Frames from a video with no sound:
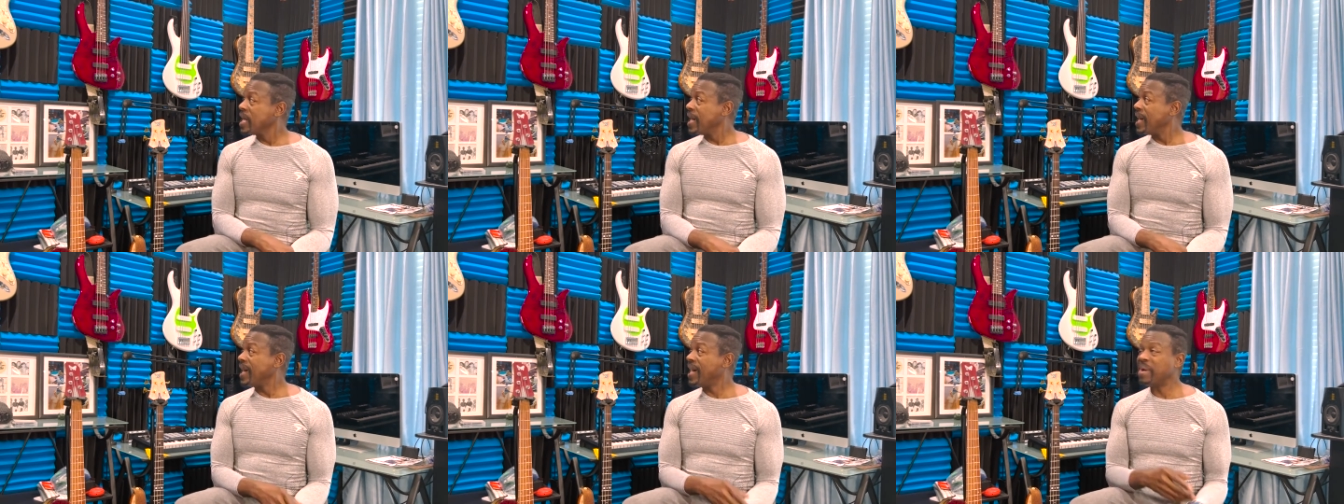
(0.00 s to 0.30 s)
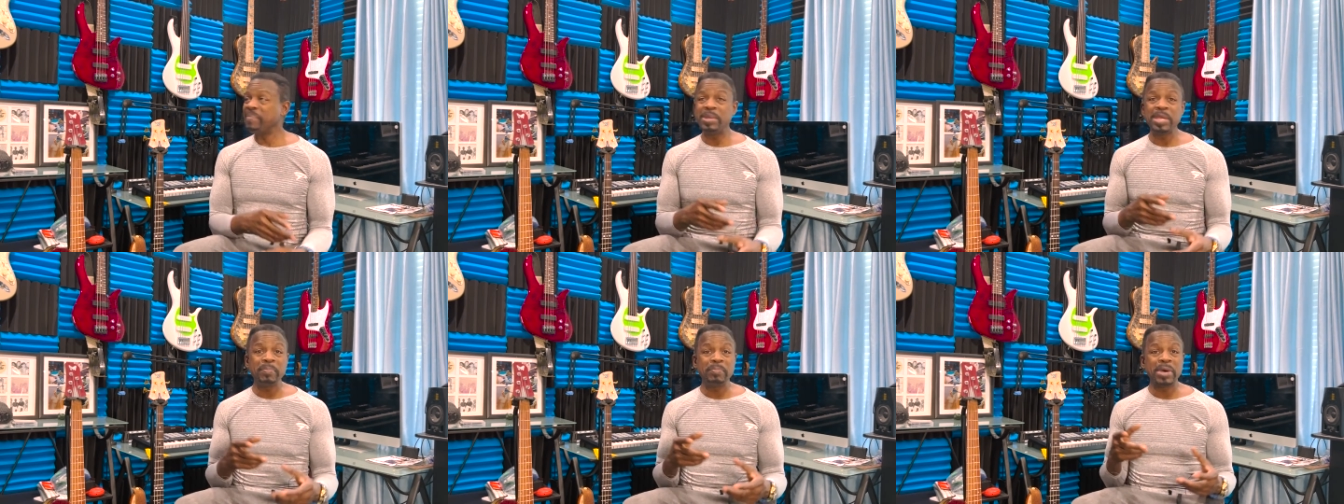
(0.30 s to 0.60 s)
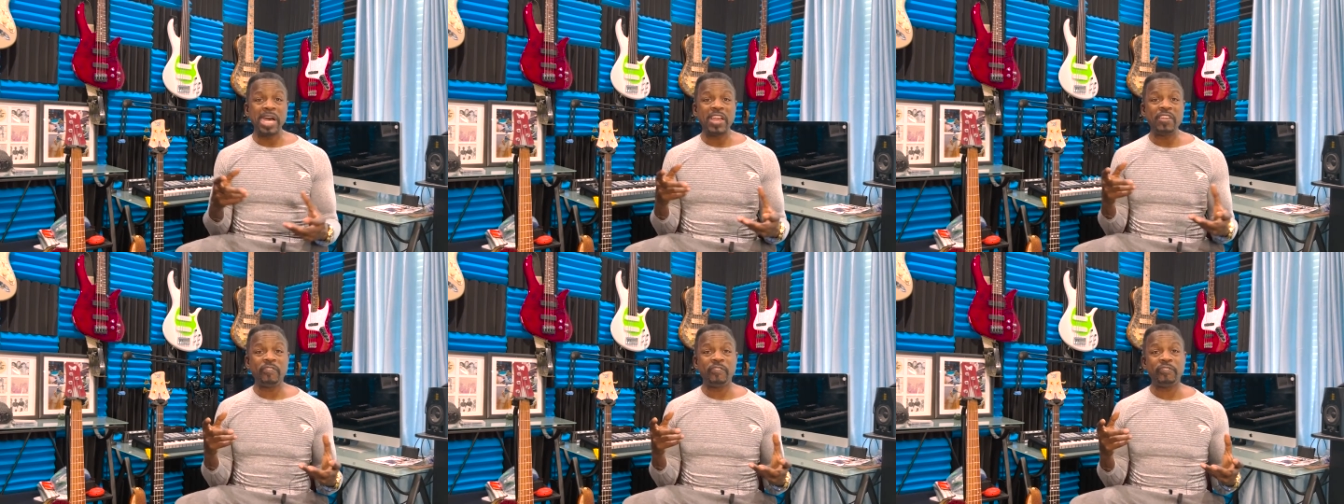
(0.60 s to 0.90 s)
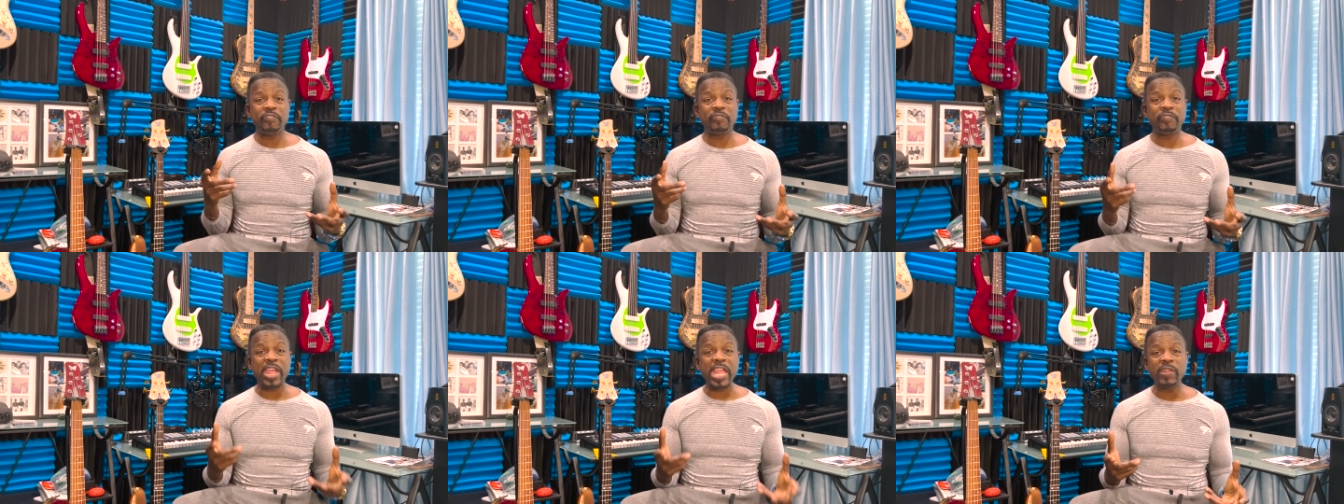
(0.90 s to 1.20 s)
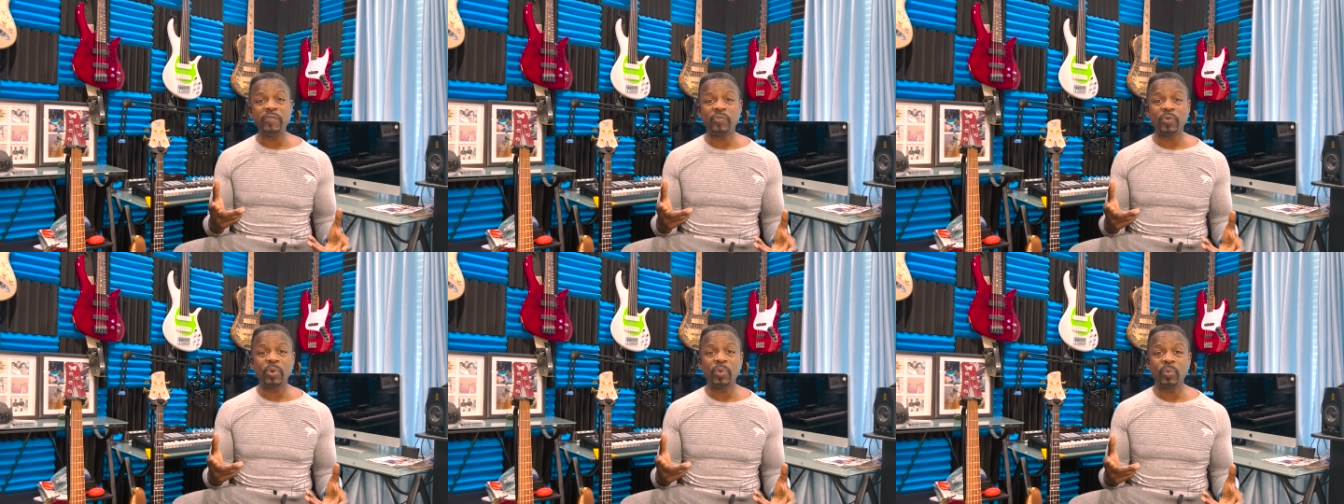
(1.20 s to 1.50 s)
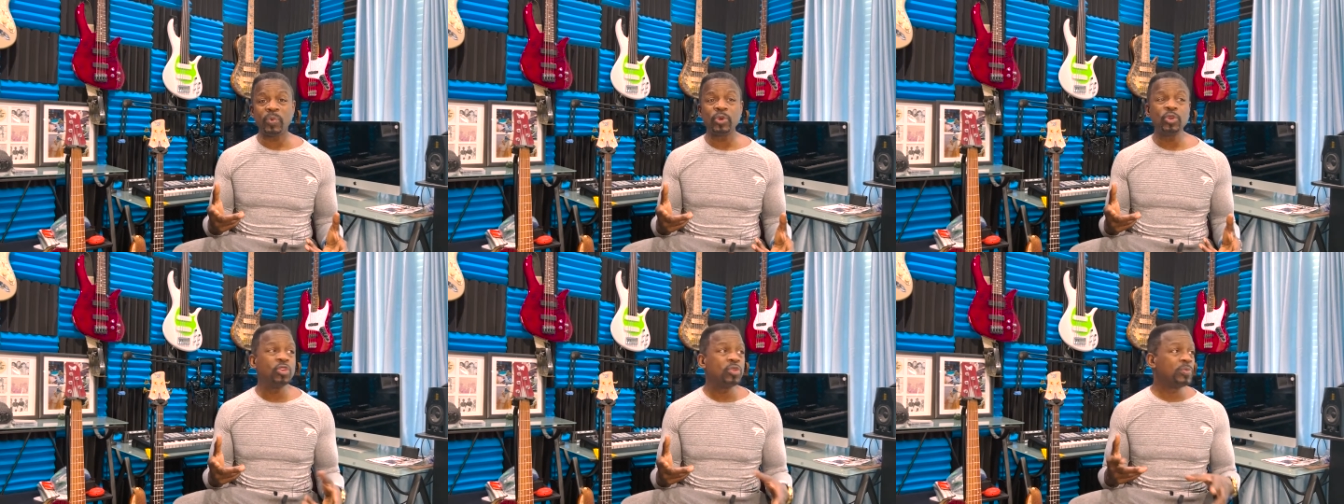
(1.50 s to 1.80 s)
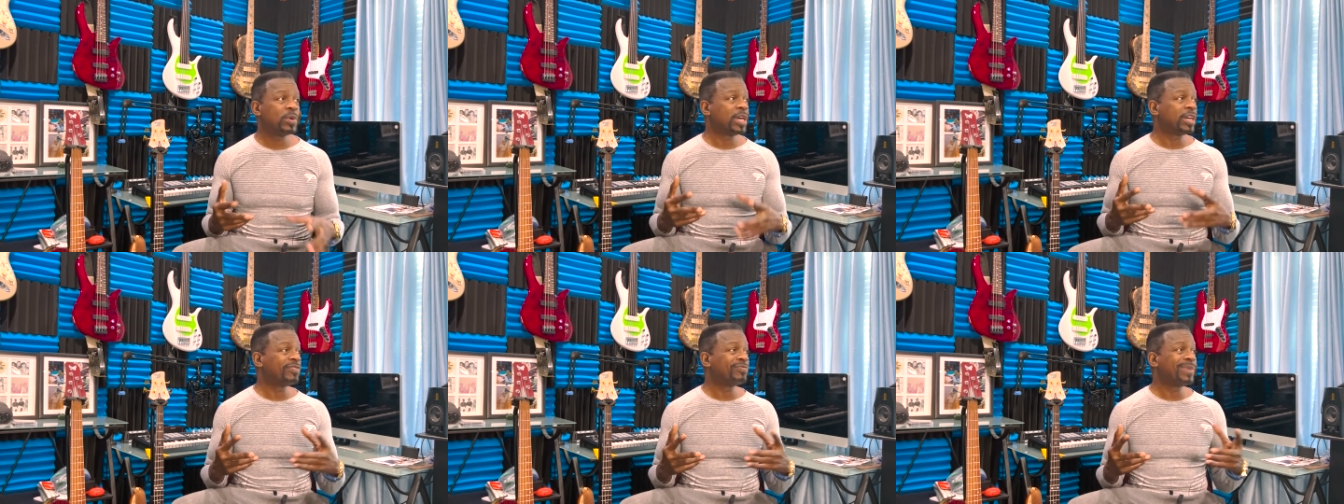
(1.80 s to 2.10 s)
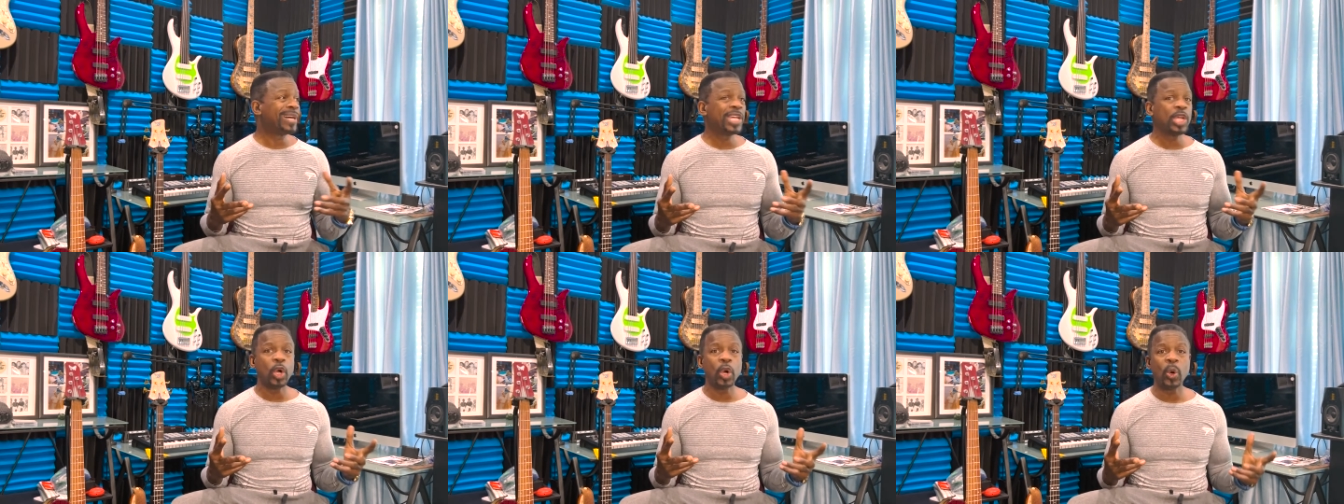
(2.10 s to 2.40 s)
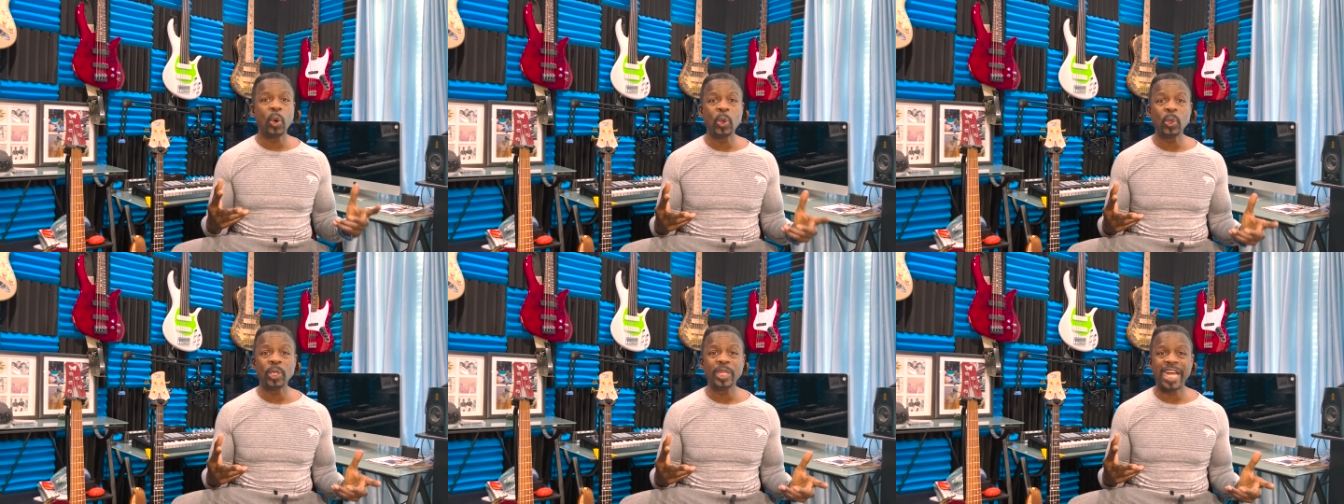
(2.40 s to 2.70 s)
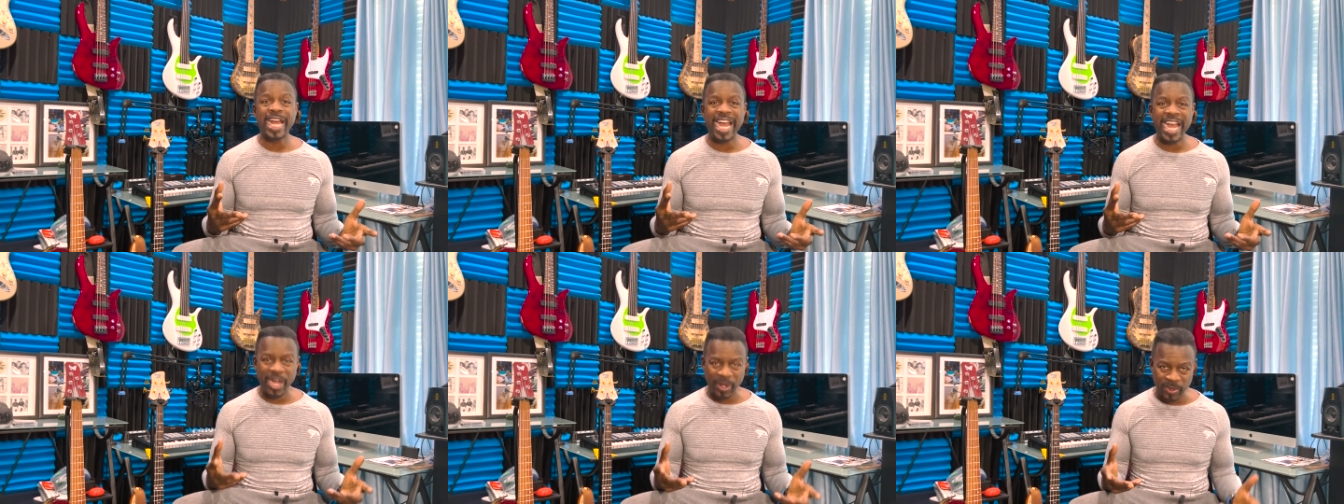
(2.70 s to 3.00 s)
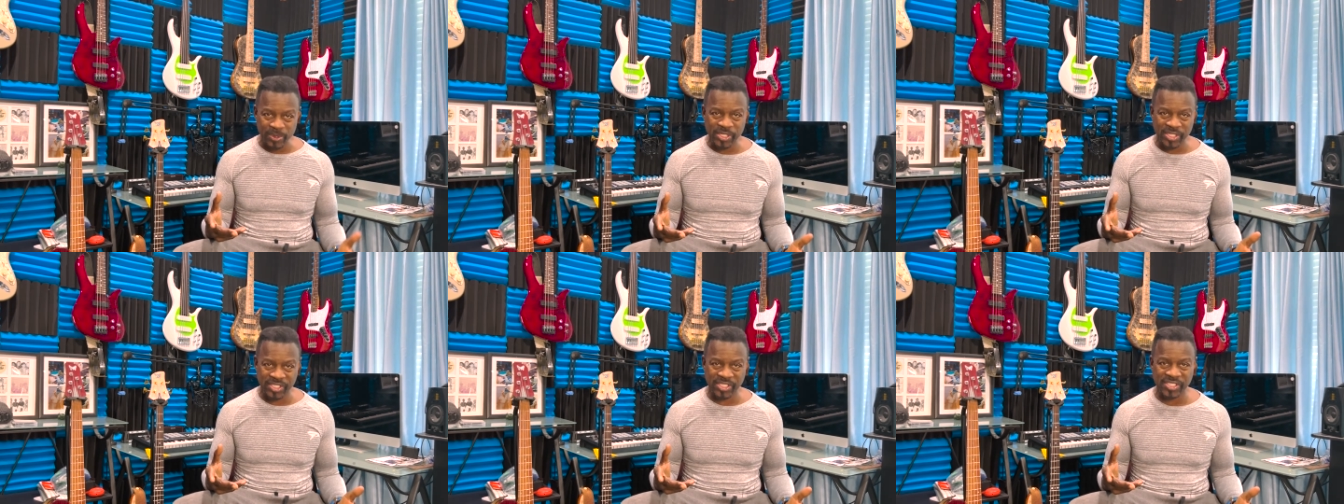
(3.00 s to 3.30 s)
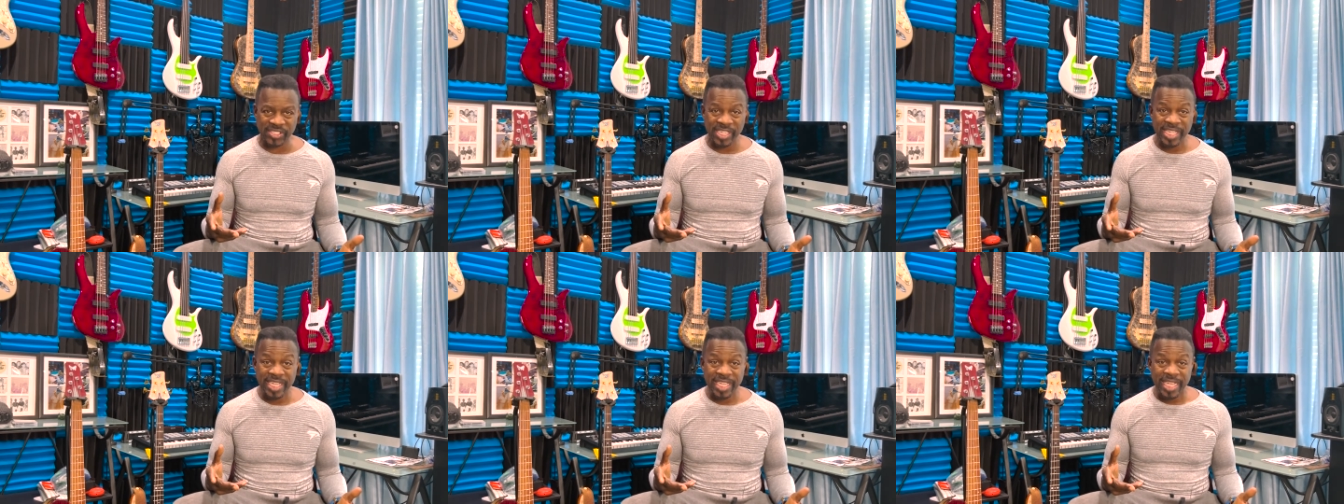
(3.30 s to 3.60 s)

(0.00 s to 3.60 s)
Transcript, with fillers: I'm in my favorite room of my whole house.